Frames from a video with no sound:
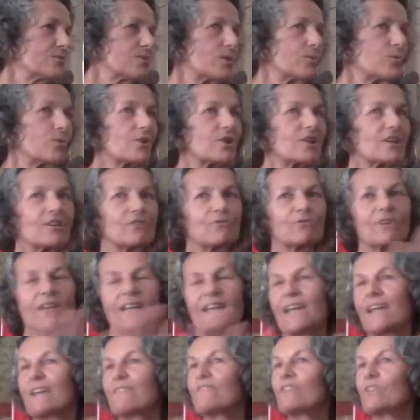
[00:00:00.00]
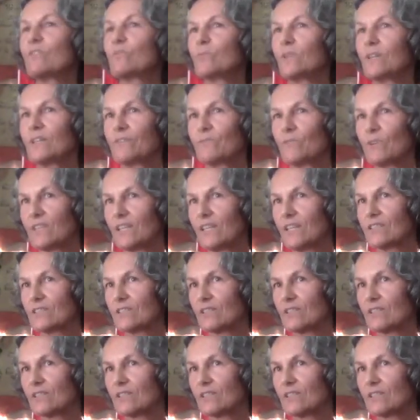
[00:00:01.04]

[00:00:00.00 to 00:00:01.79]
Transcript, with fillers: we're working for everyone with its